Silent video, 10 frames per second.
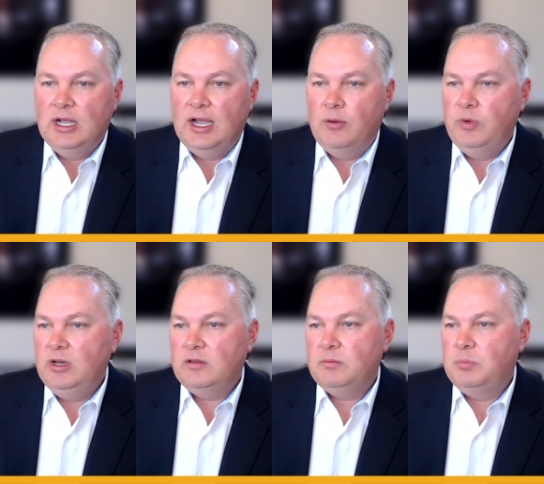Uh,
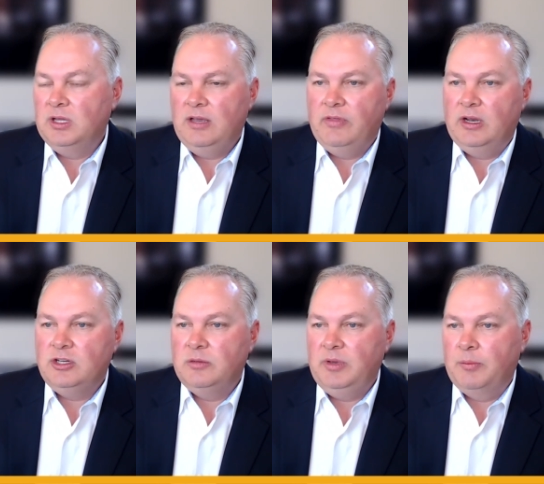we just believe that it
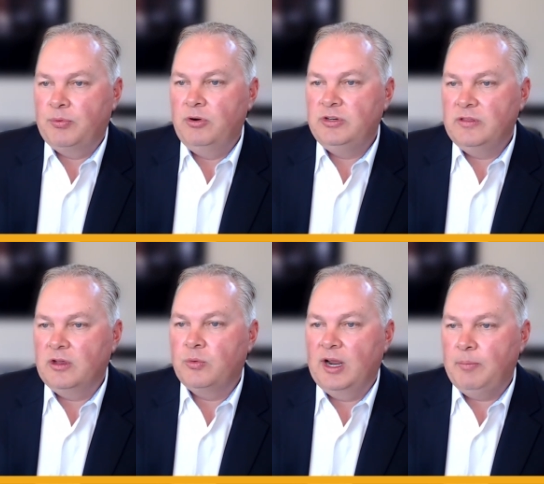should be approached in
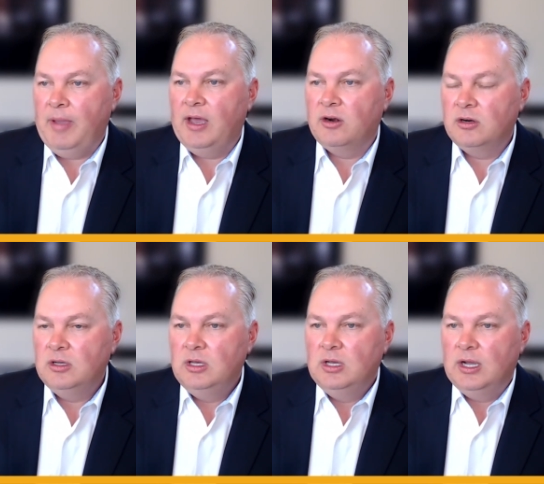the correct
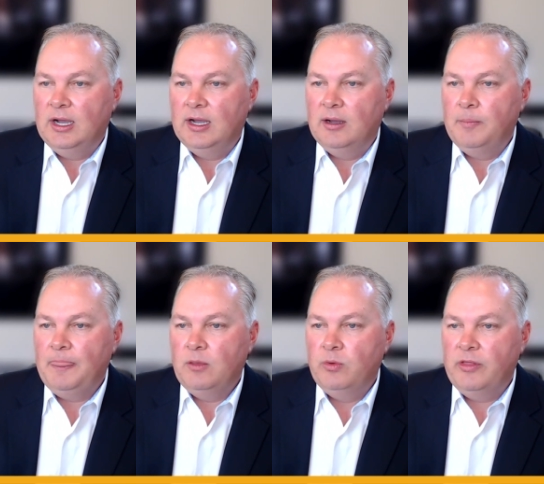manner
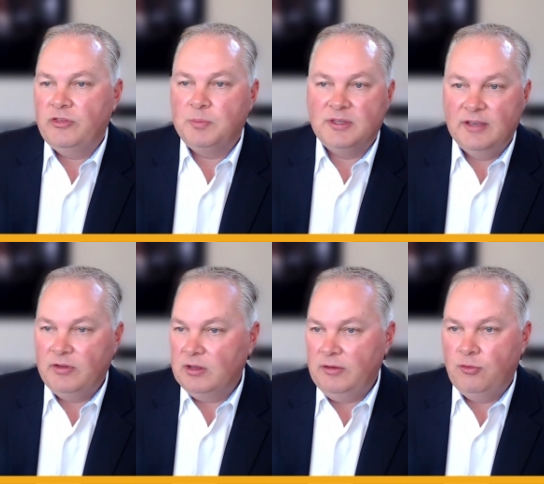um, with
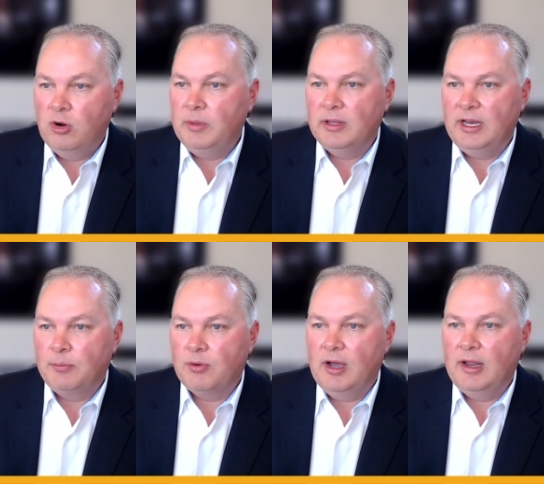specifically
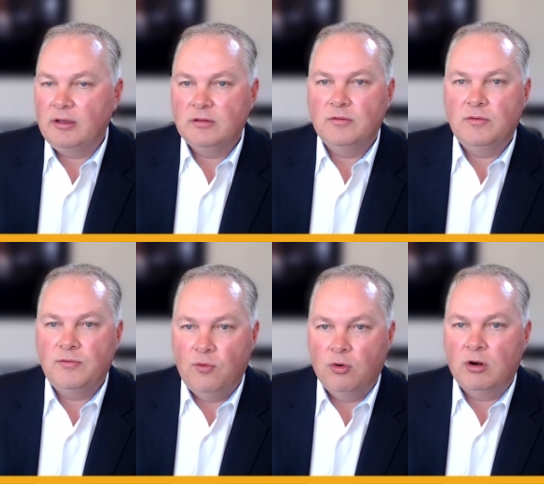formulated products
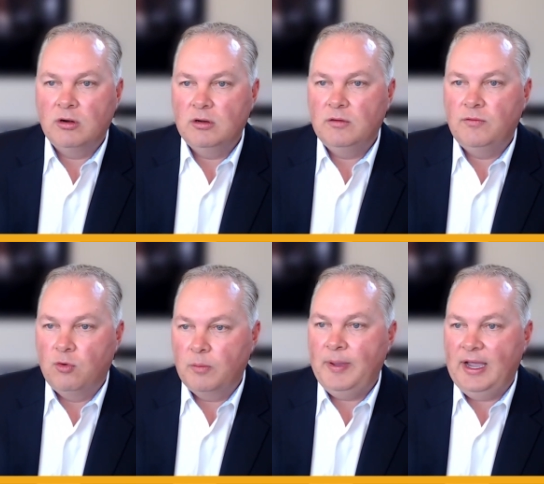for
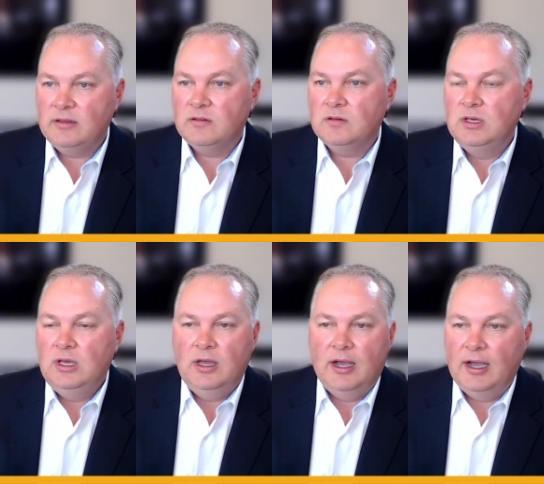for pets,
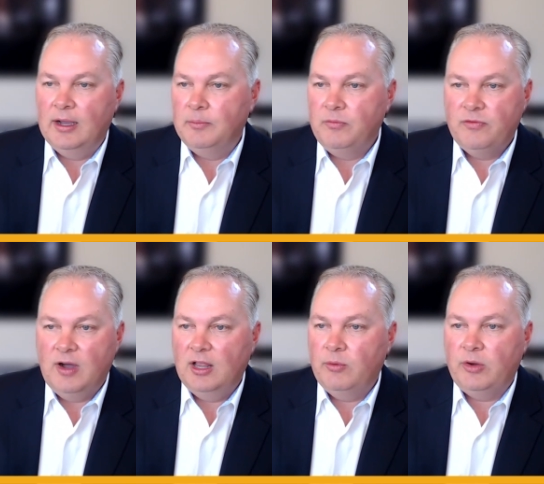um,
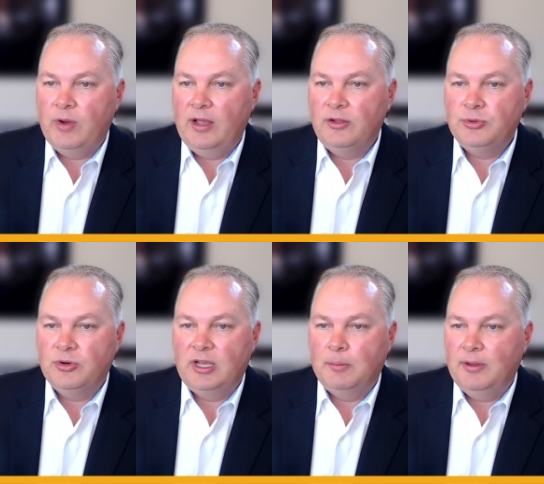following
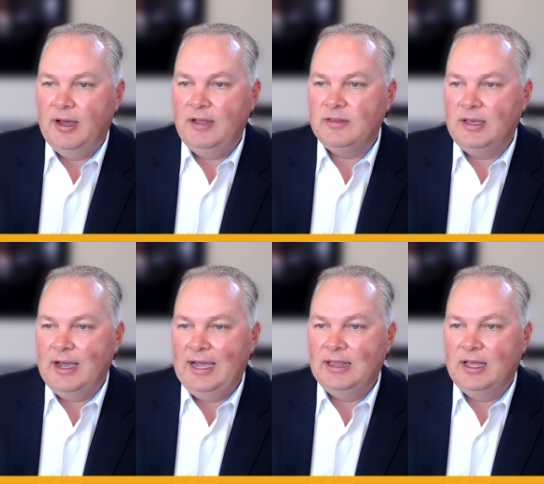regulatory compliance and
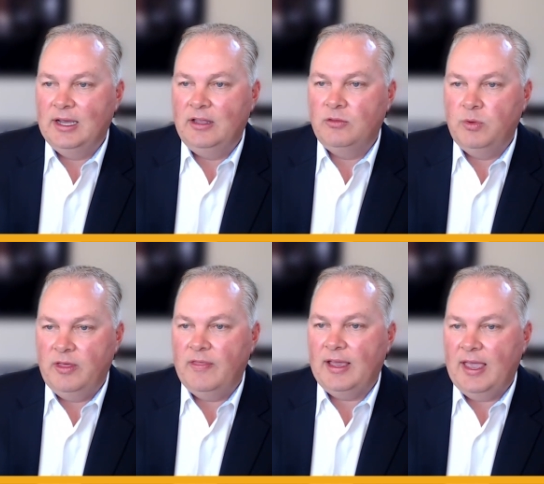guidelines
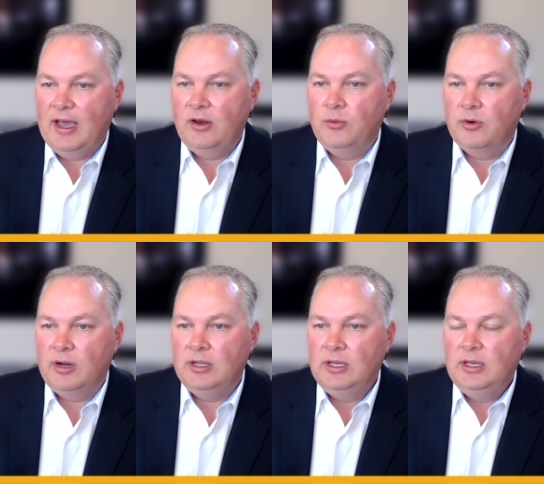within that
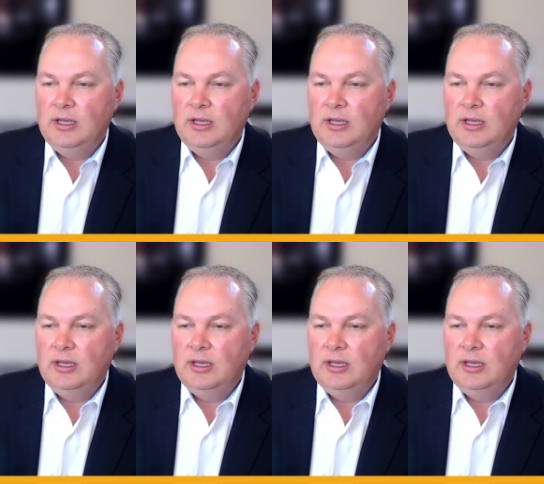category.